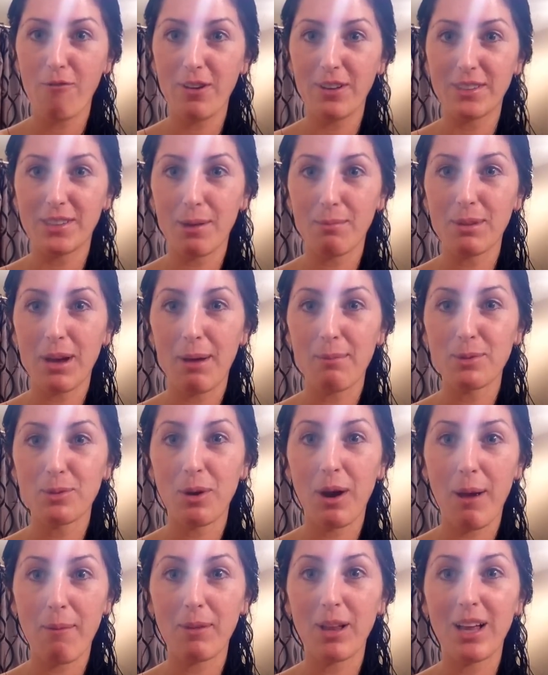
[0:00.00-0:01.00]
And sometimes
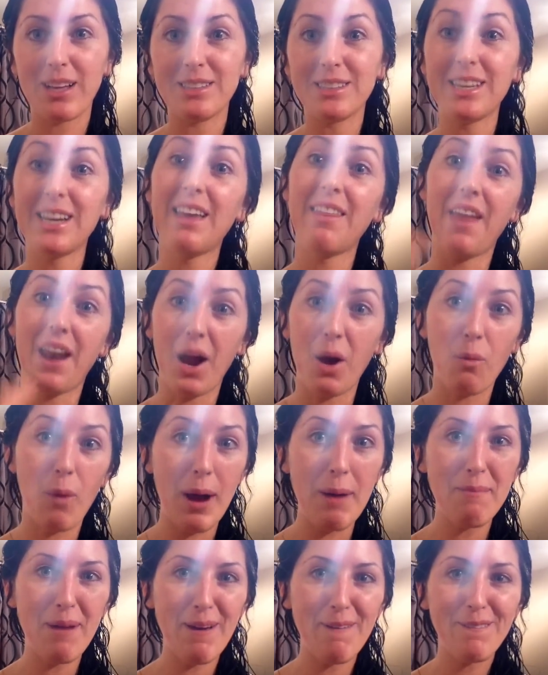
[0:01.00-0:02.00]
when I'm cleansing and then I
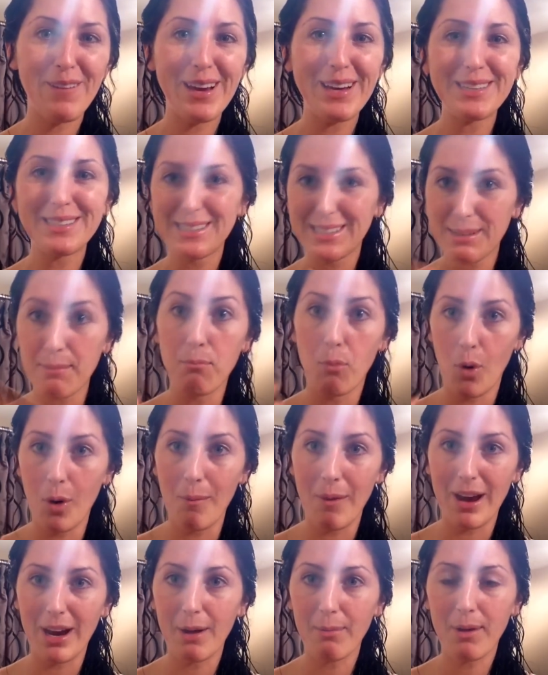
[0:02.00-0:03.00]
wipe my face, more
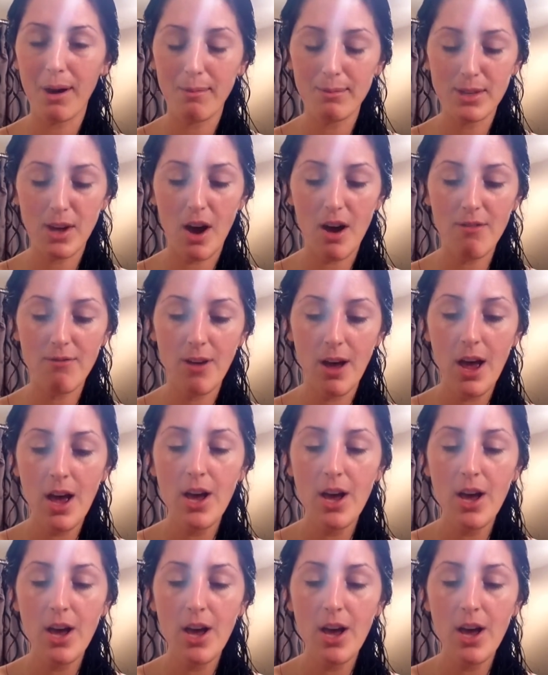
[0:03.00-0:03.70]
makeup comes off.